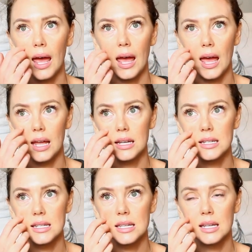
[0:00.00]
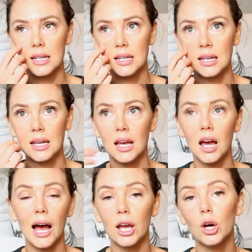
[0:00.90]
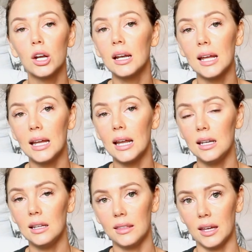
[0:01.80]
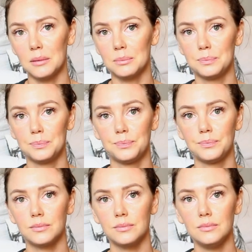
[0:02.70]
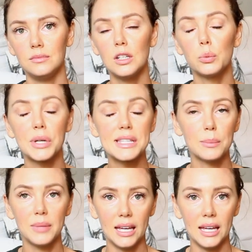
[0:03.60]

and I couldn't eat anything. Reason